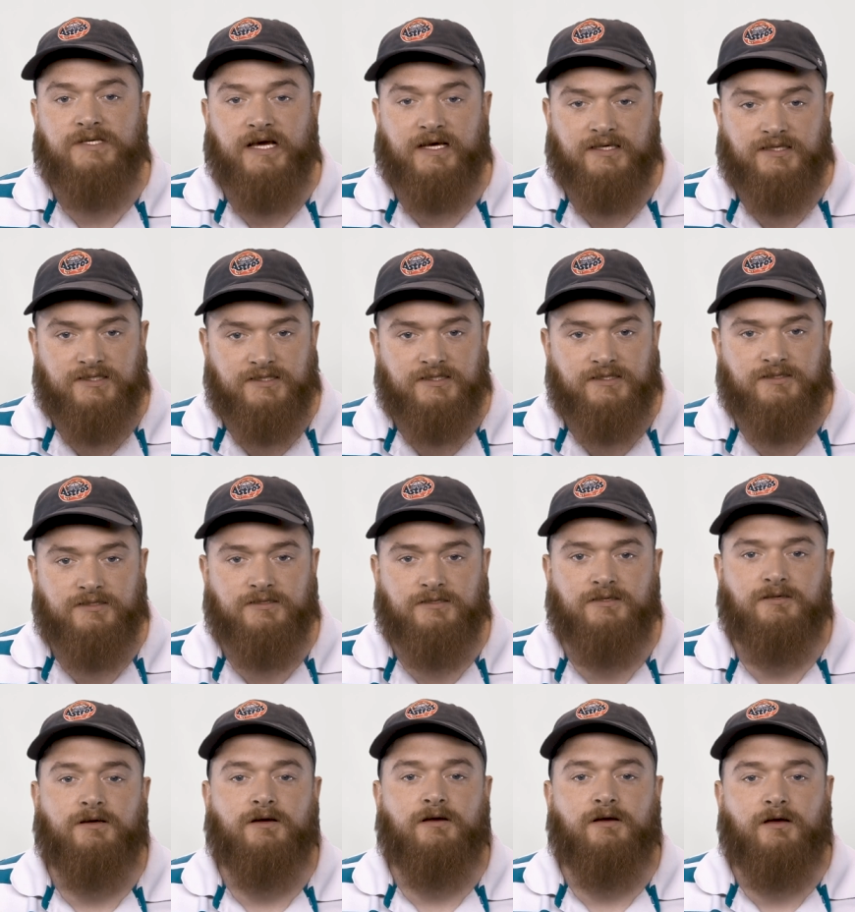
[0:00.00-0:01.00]
Texas,
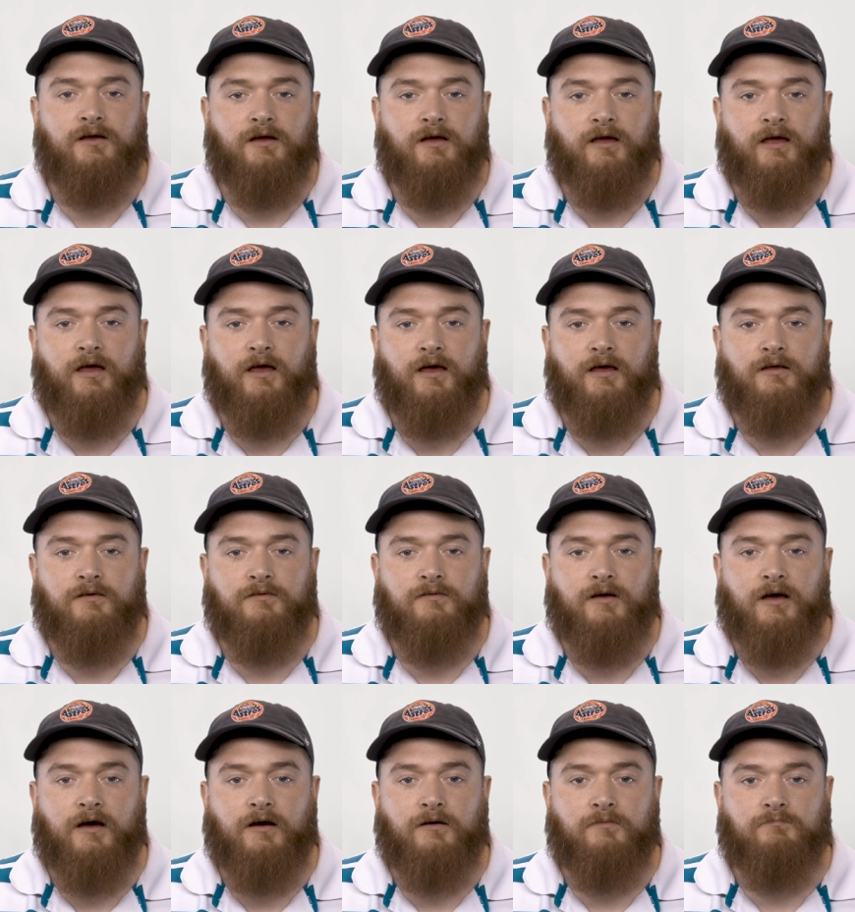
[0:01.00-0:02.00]
and
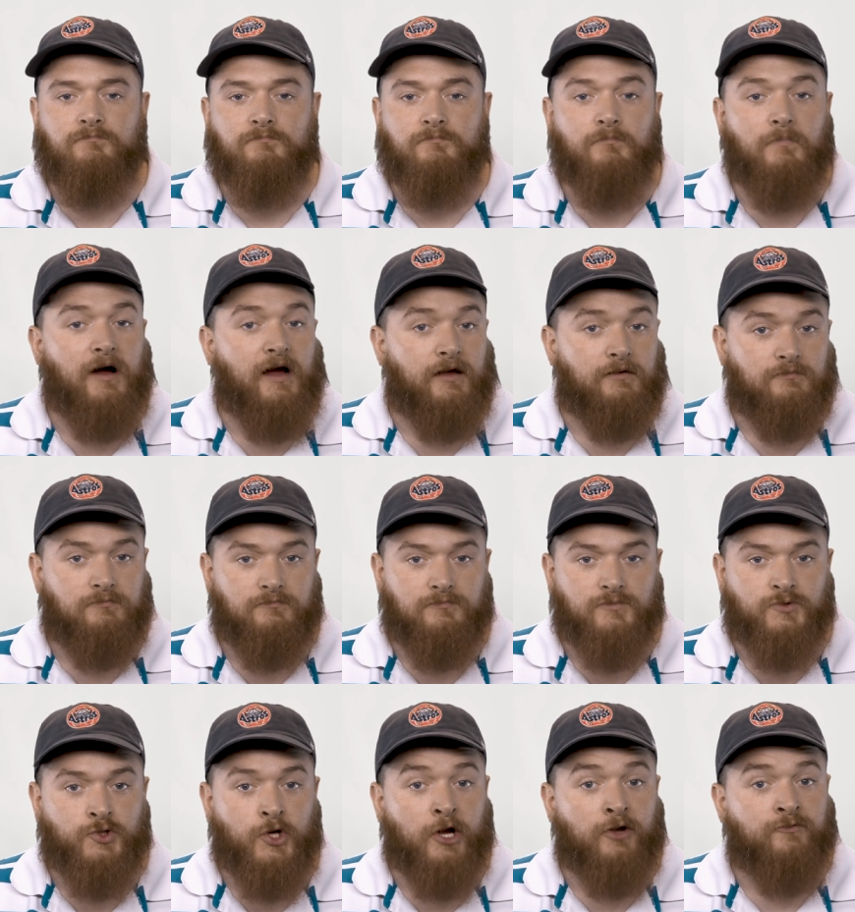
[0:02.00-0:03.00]
uh, my
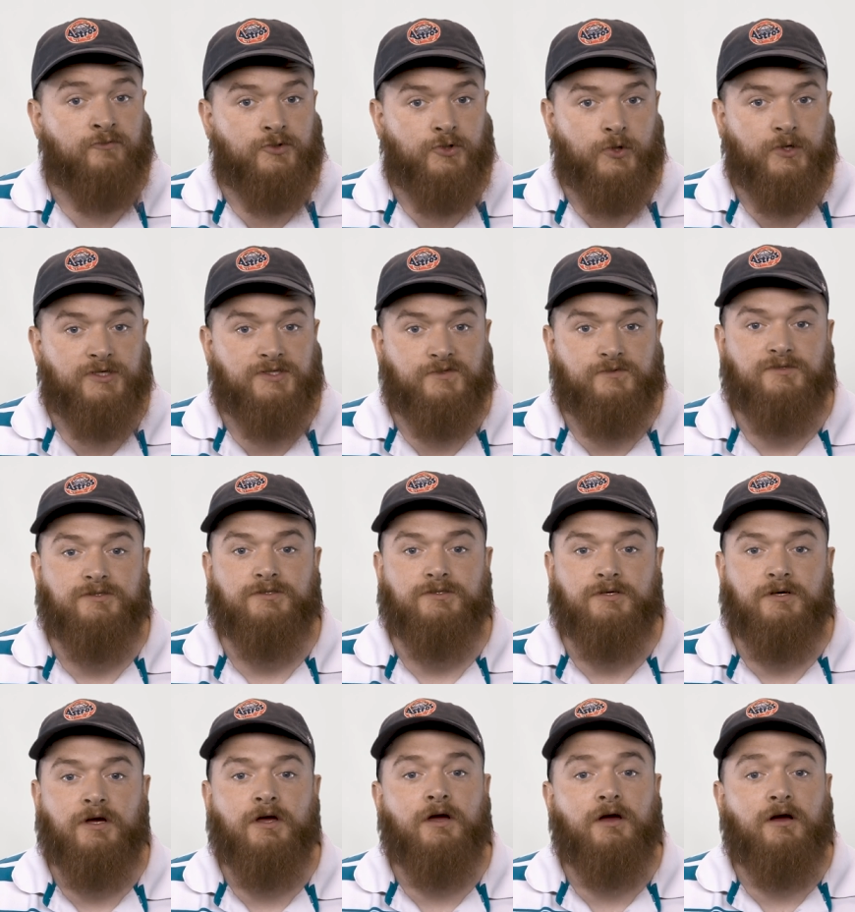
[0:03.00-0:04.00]
drug of choice
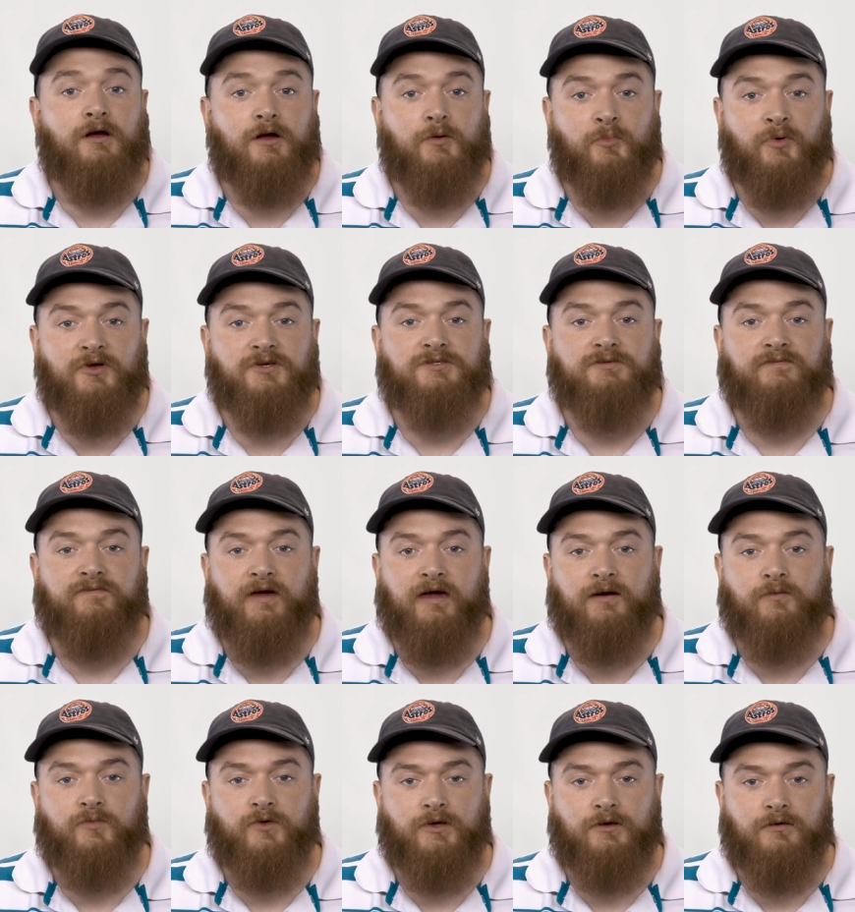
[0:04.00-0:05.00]
was compulsive
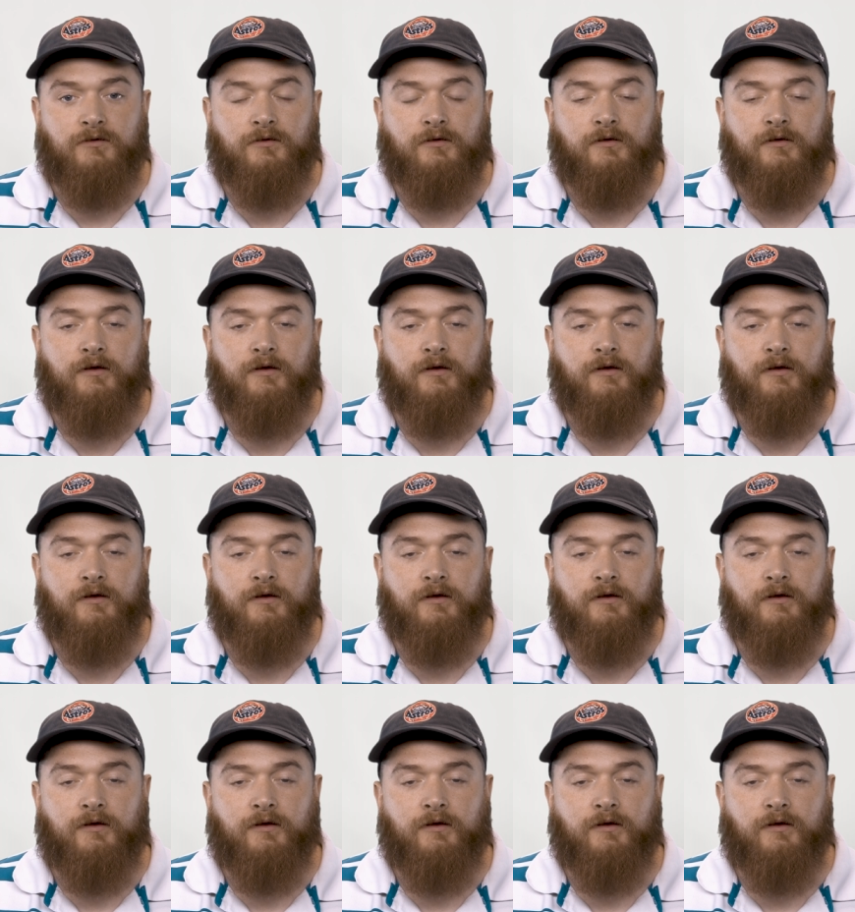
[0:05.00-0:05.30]
gambling,